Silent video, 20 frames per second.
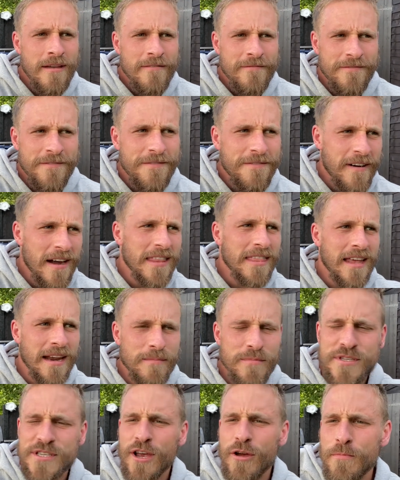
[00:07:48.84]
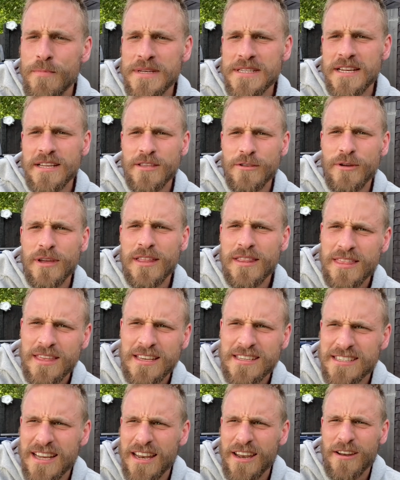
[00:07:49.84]
Find that I'm so busy doing
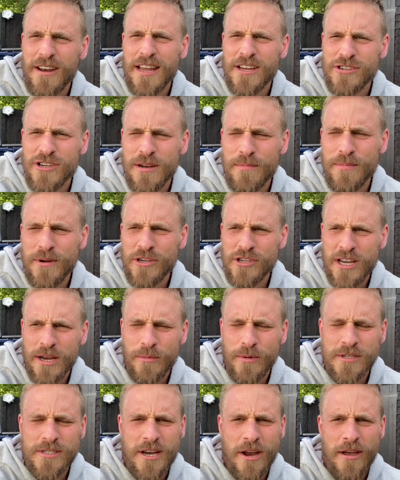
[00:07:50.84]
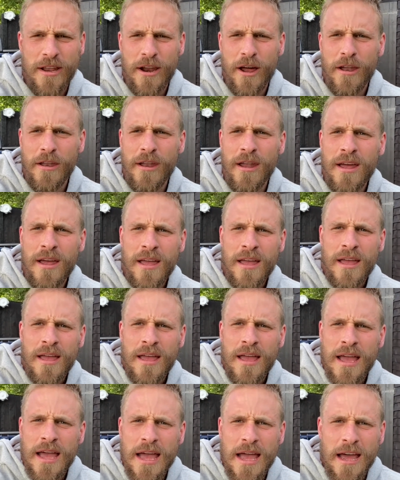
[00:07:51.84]
things, I don't actually appreciate what's going on
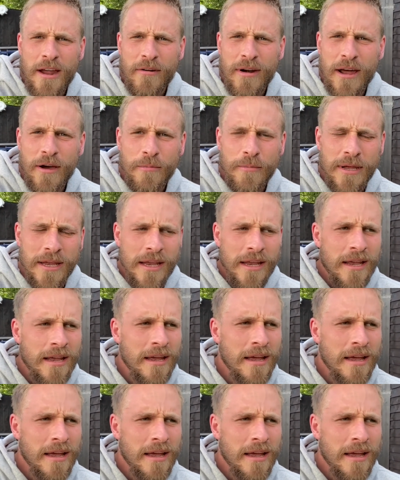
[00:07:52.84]
around me.